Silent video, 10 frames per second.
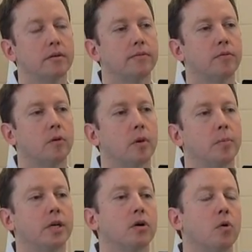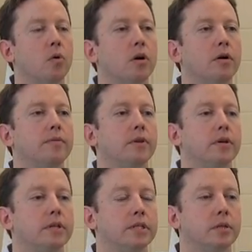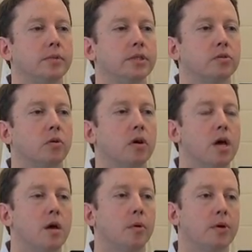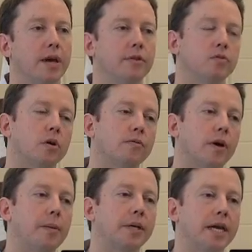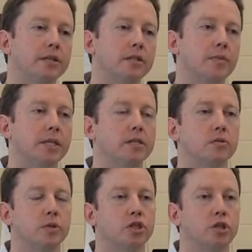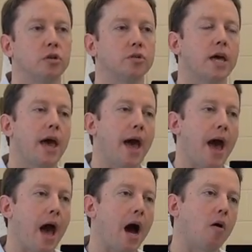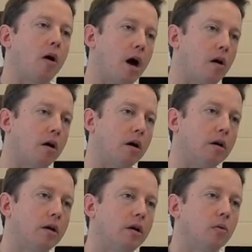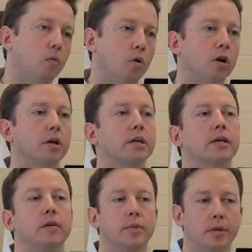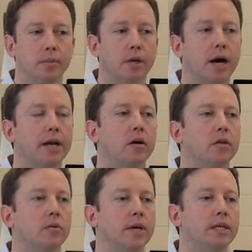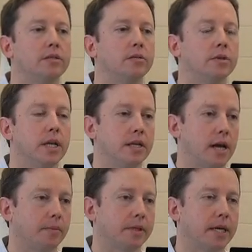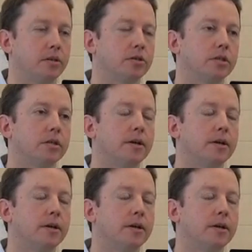form a big core of the Sibley School, but we have these wonderful application spaces which shows how our work can be applied all the way to an end application.